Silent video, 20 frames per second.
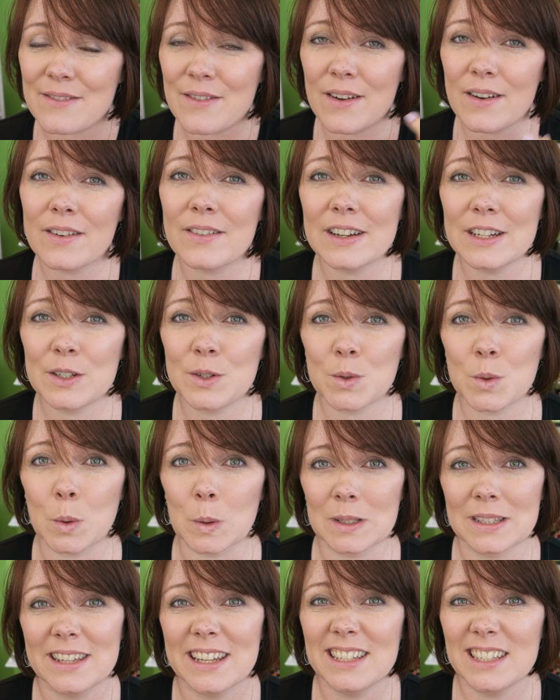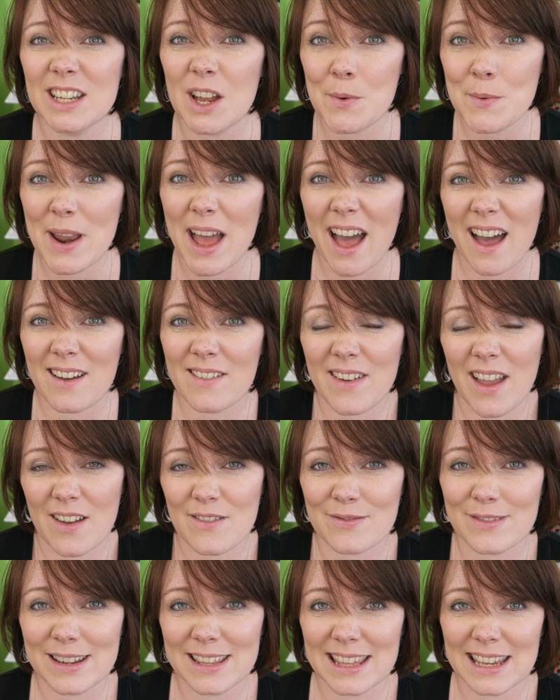They're very short. They don't have
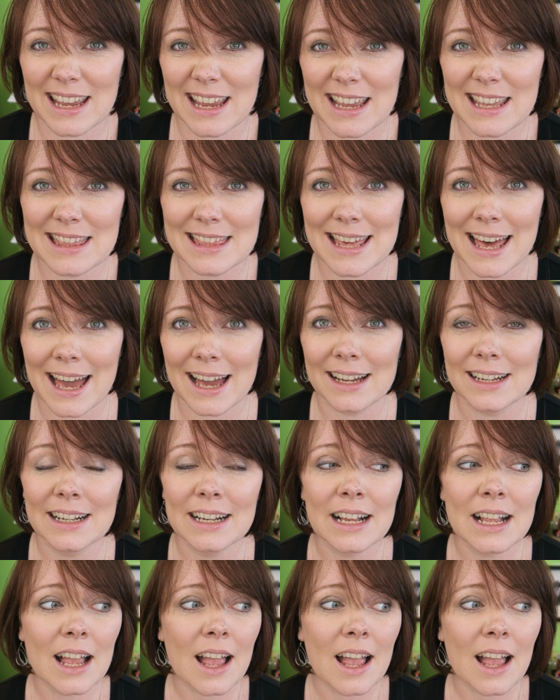everything in there.